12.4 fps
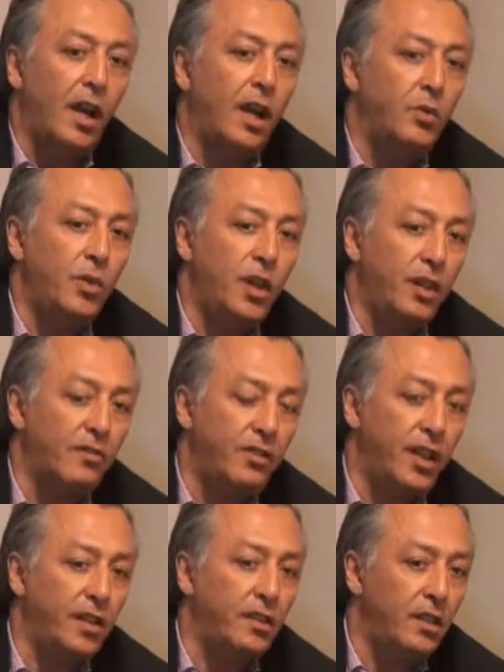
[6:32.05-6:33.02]
And we can
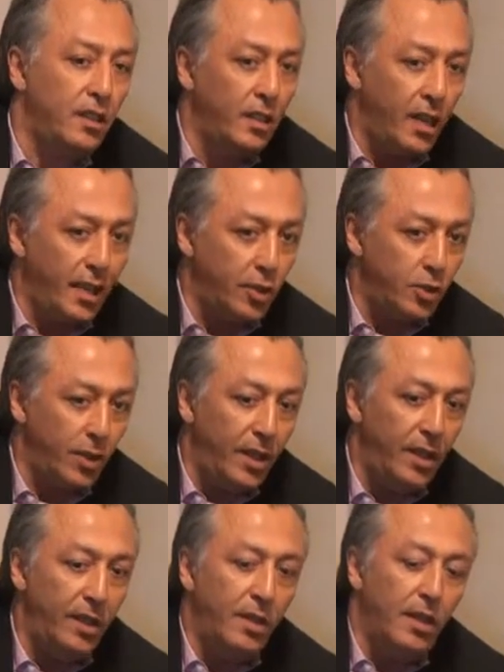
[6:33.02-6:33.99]
fight it
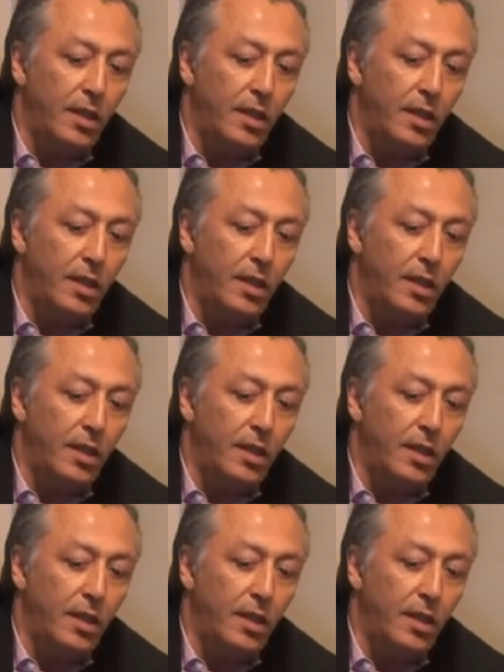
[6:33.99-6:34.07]
intellectually